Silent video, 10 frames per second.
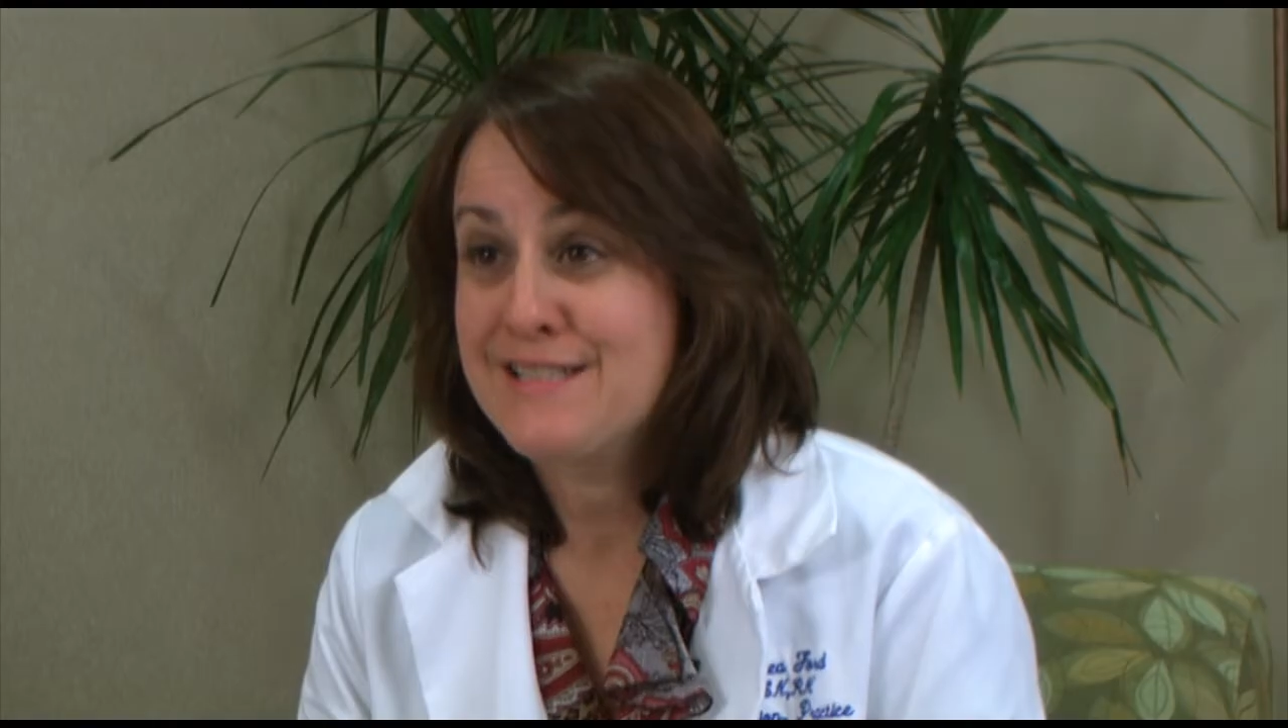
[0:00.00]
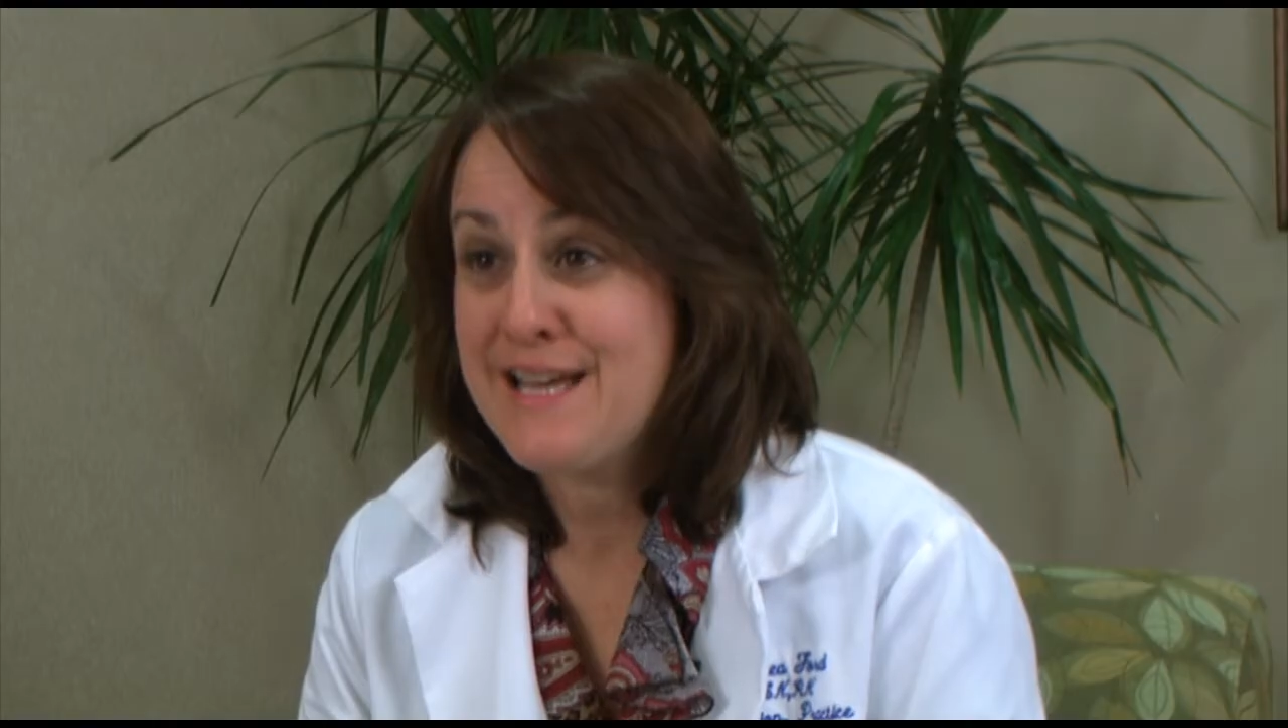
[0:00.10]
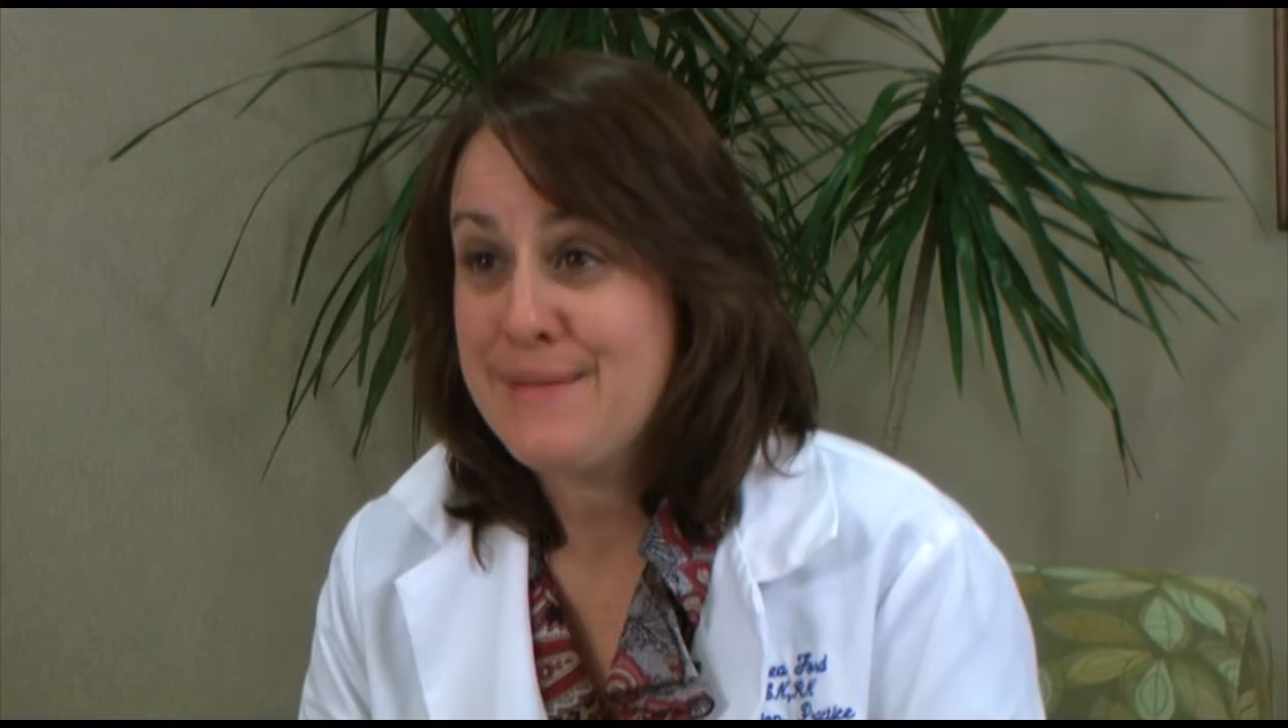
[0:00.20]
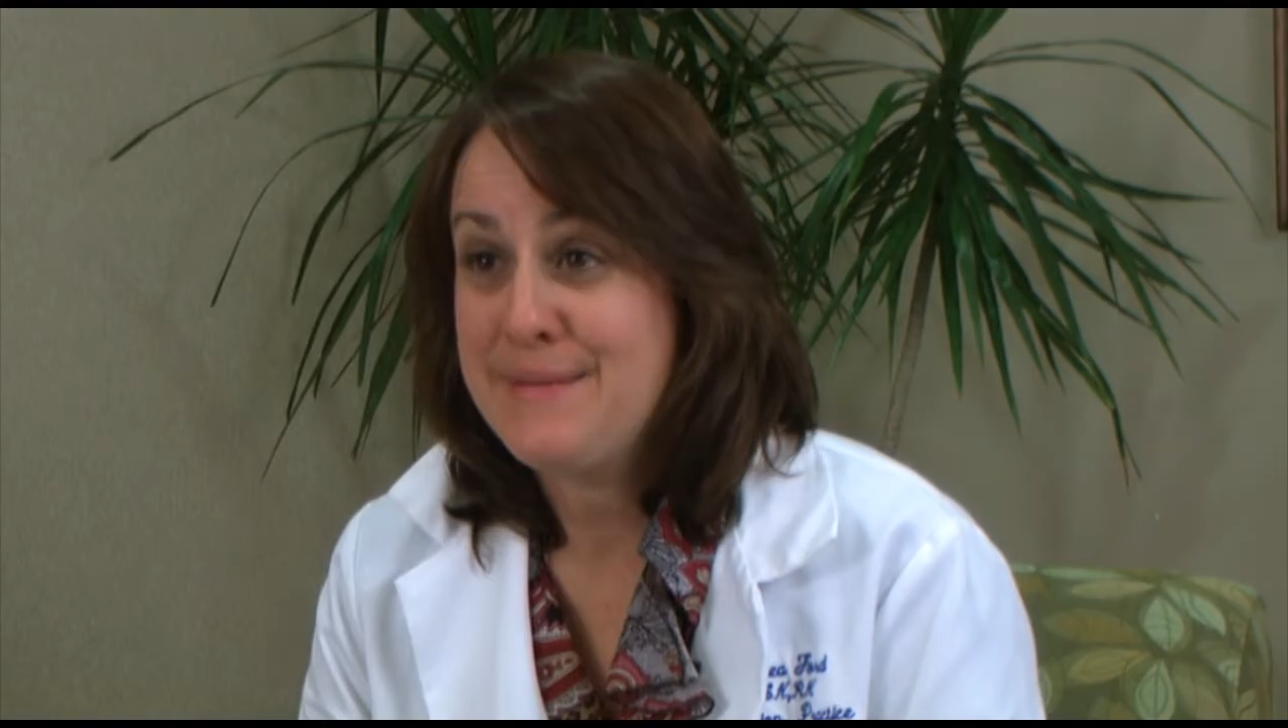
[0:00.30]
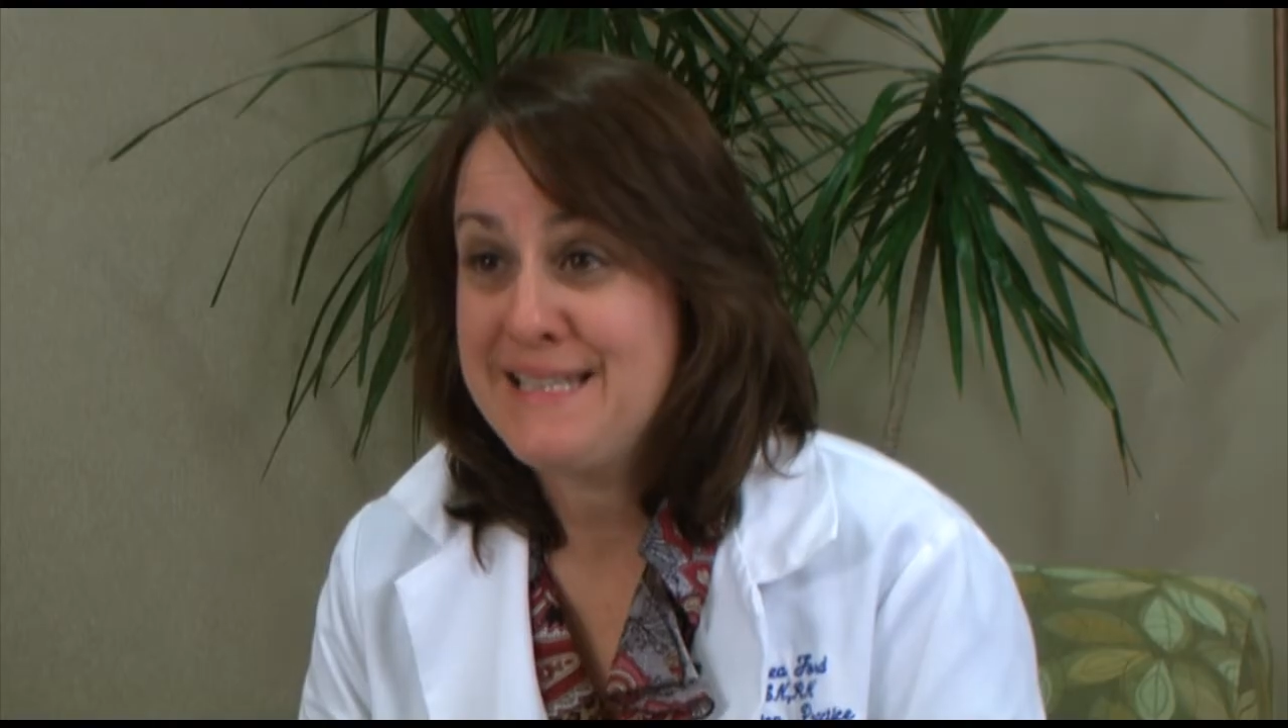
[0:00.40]

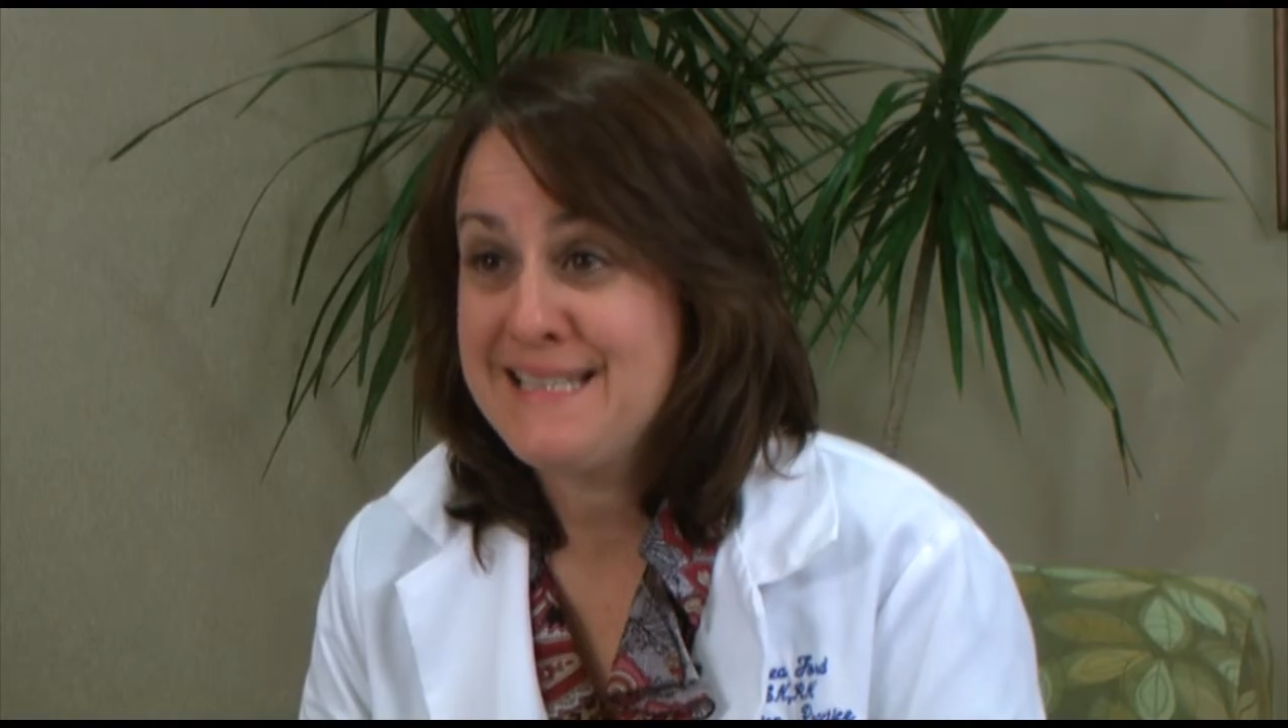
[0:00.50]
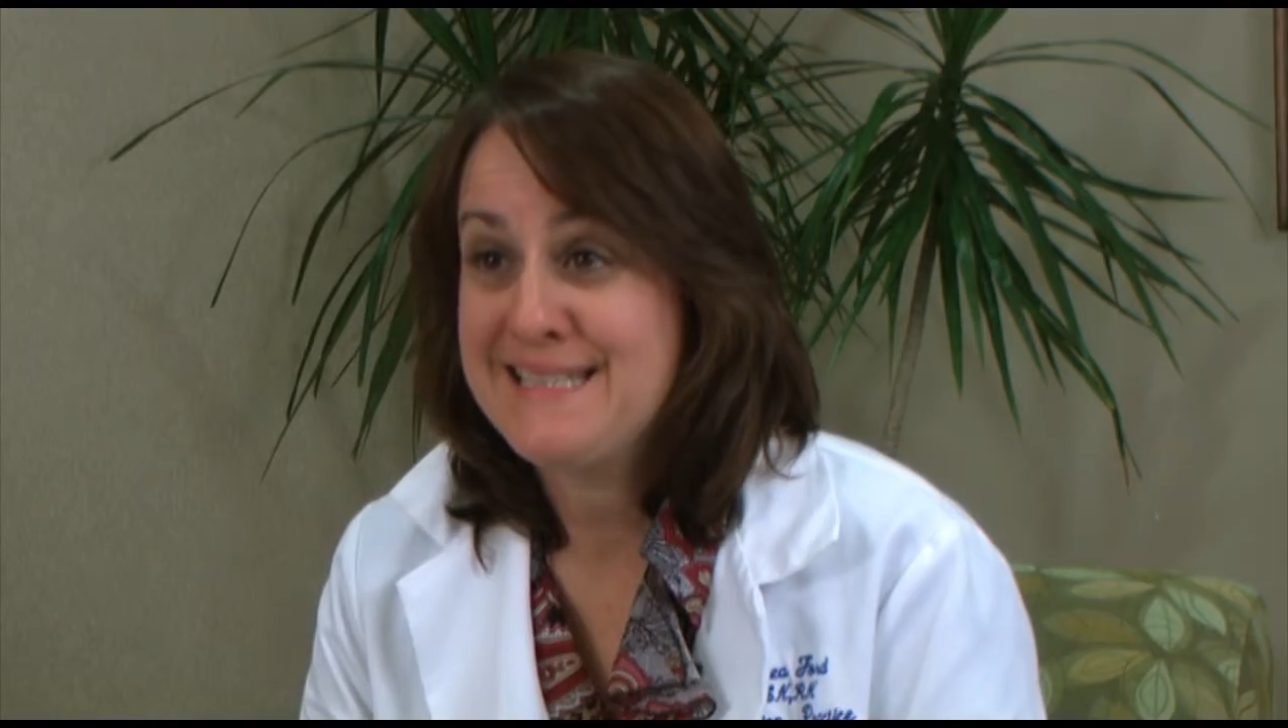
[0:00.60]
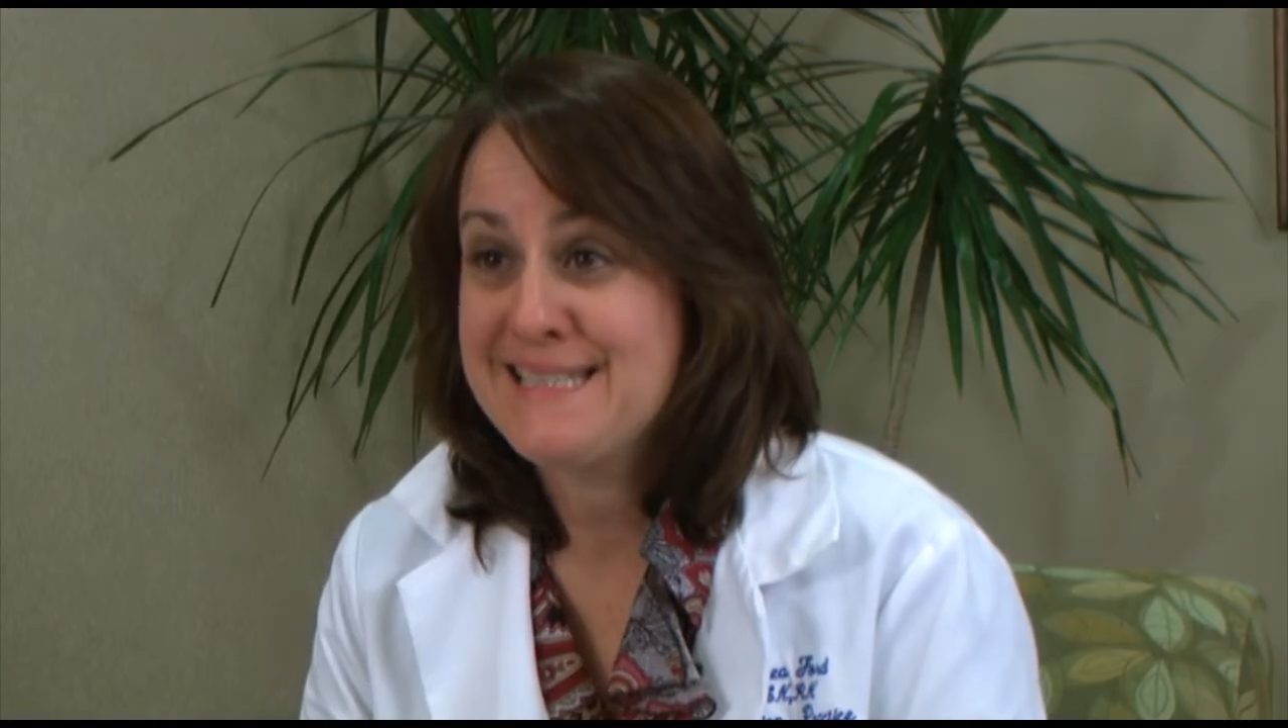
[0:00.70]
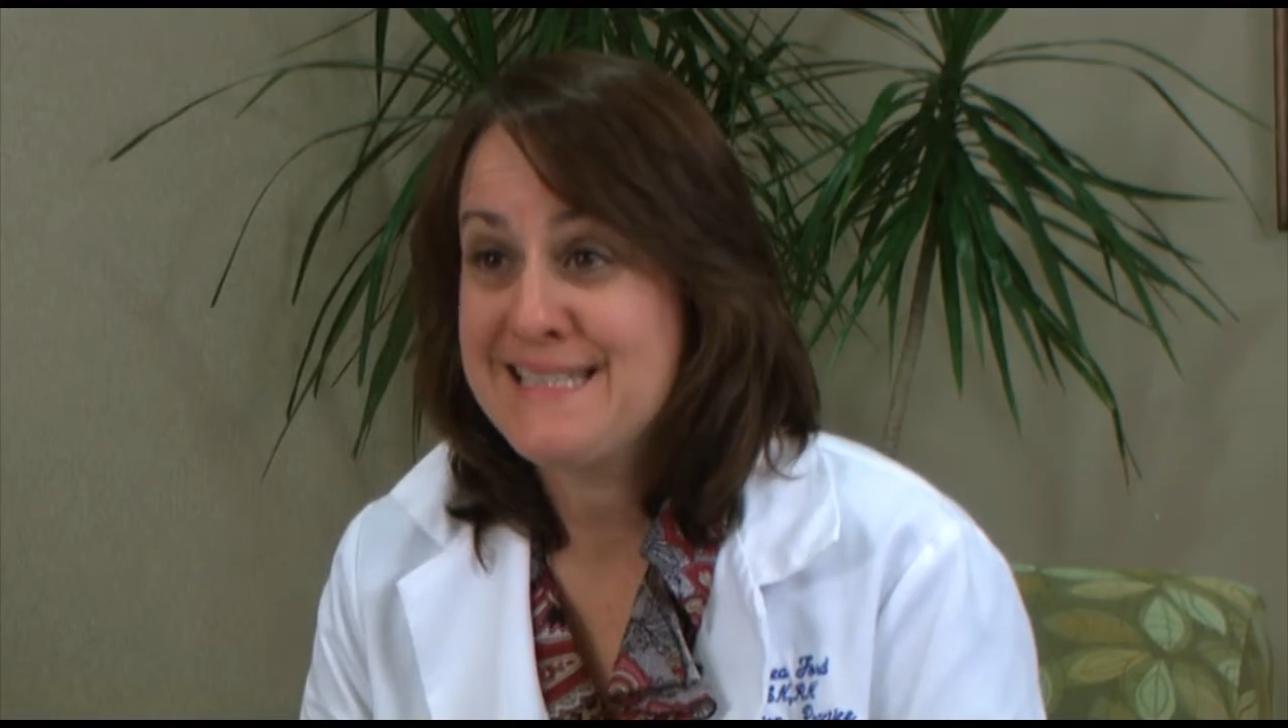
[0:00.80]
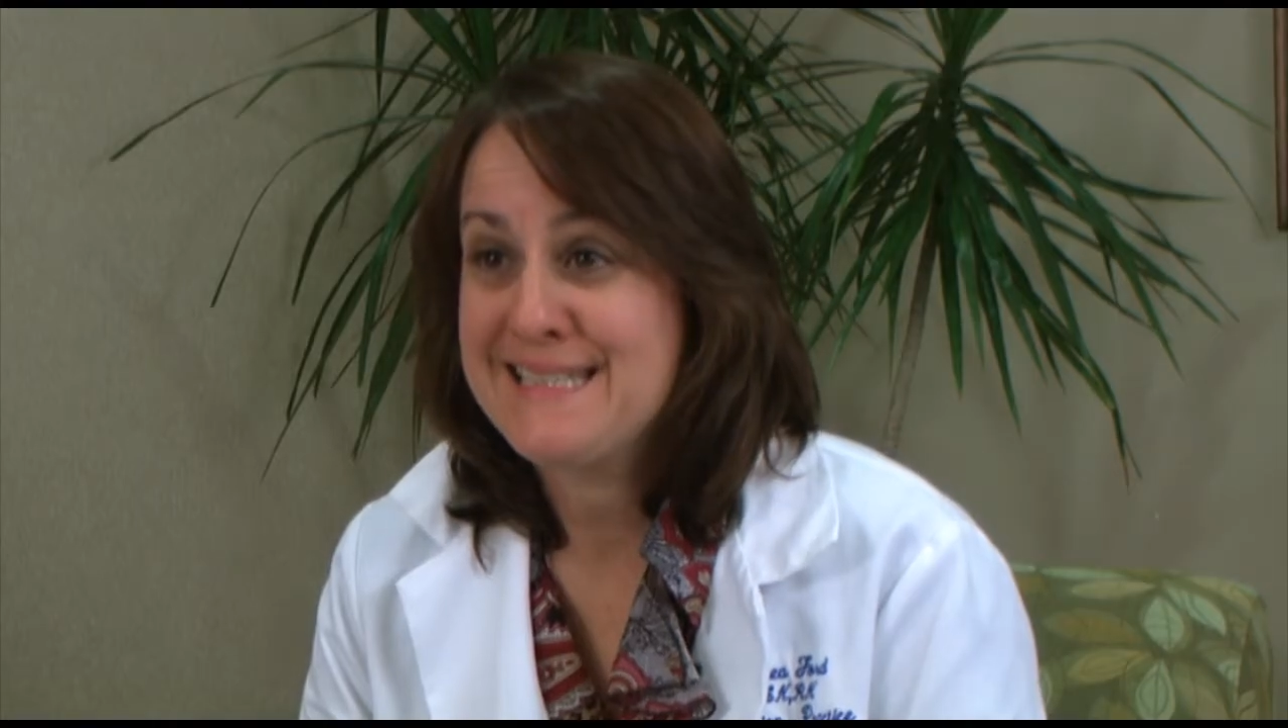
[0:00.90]
Diabetes